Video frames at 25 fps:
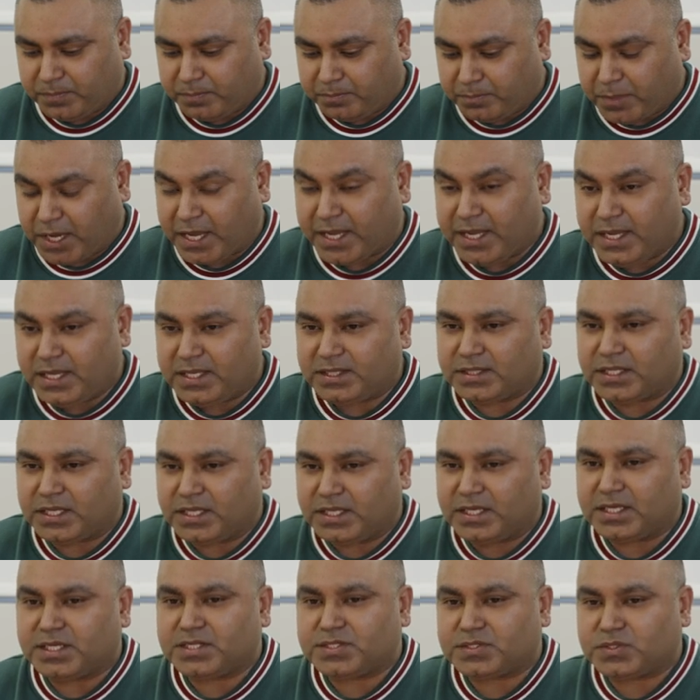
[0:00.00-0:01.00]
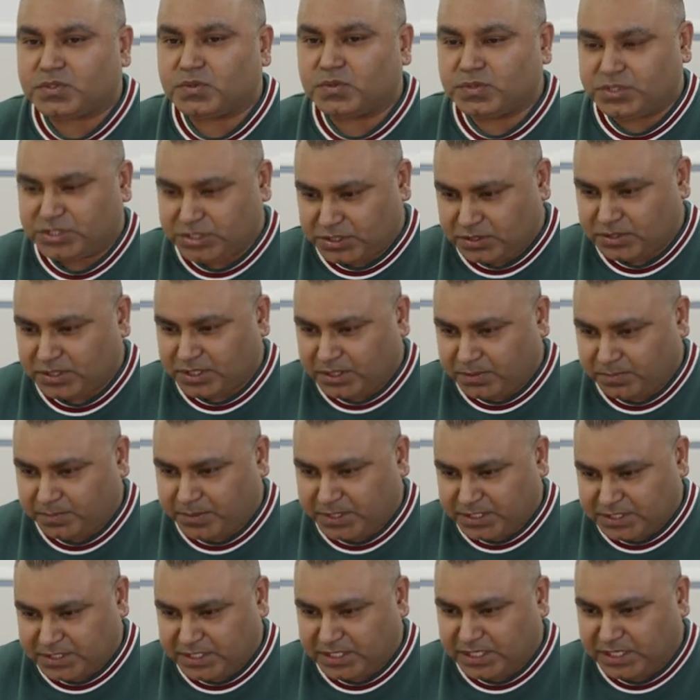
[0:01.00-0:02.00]
my thing is to
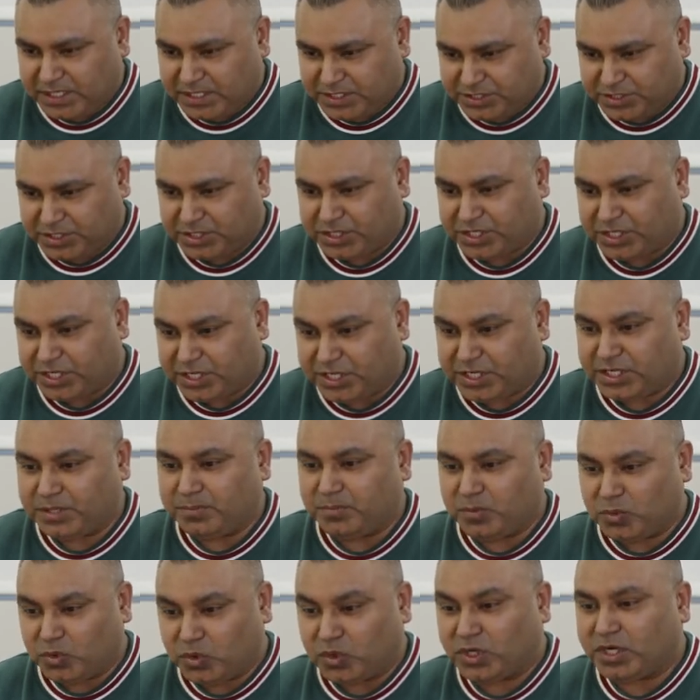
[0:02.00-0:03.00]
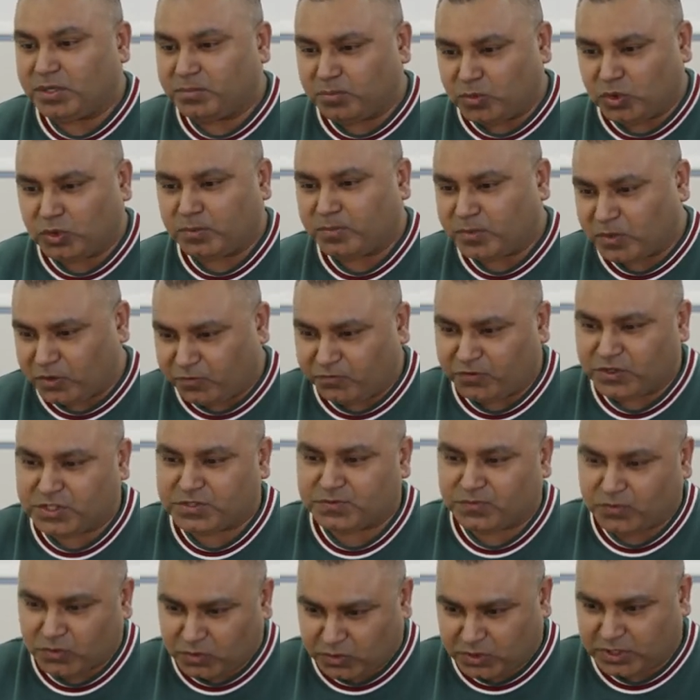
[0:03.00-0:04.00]
basically generate more and more
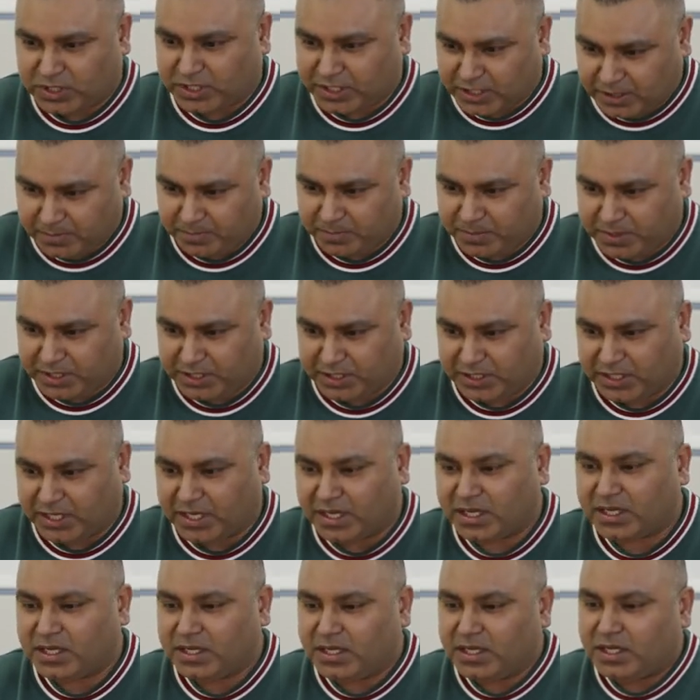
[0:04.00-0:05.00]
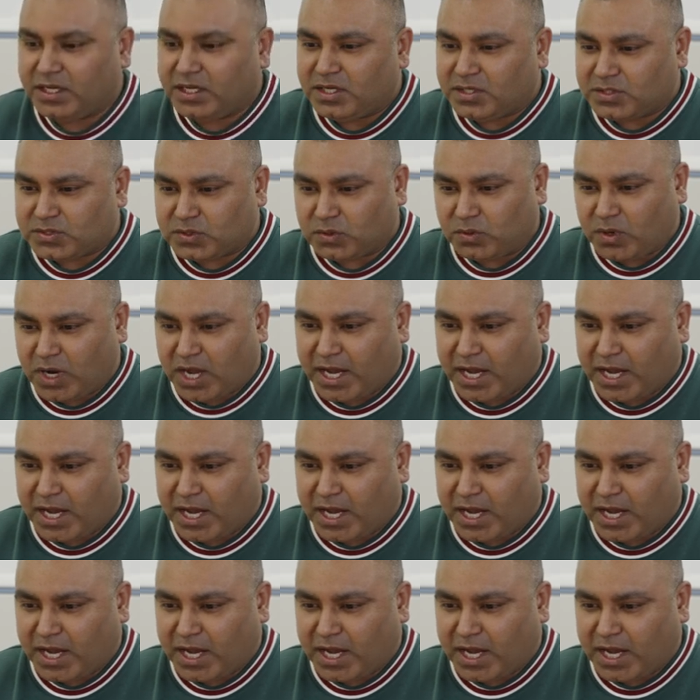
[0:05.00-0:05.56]
profits for the company, yeah? So